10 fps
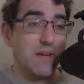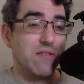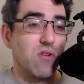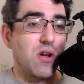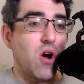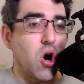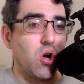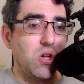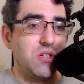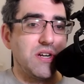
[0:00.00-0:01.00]
run
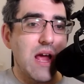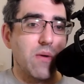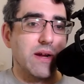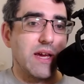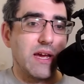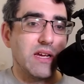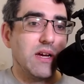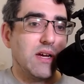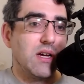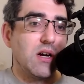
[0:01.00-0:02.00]
all your networking
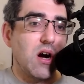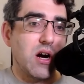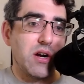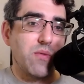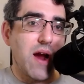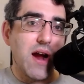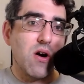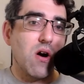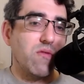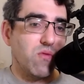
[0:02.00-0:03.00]
hardware
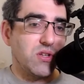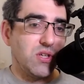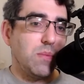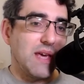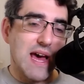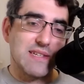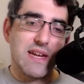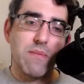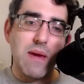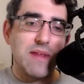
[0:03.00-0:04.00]
off one UPS. Now,
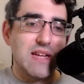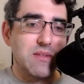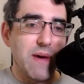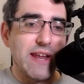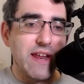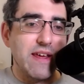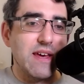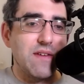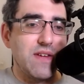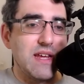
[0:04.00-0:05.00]
maybe that's a bad idea.
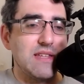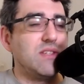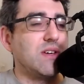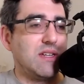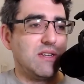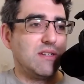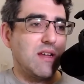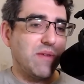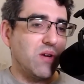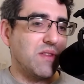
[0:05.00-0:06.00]
If it is, you can let
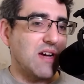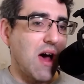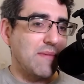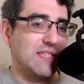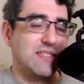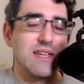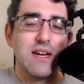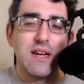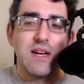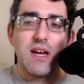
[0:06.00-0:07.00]
me know in the comments.
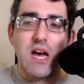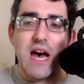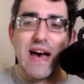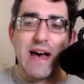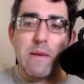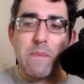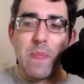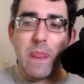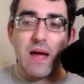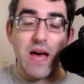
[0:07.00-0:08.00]

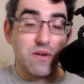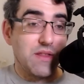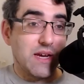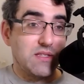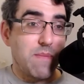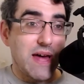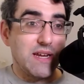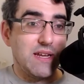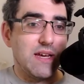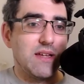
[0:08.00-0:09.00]
I don't think it's a bad
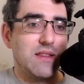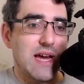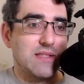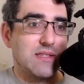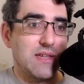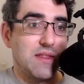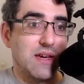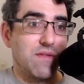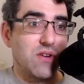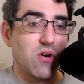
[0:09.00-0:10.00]
idea. I think
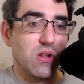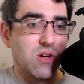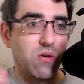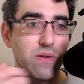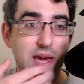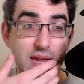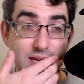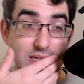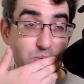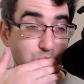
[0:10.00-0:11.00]
if they're all co-located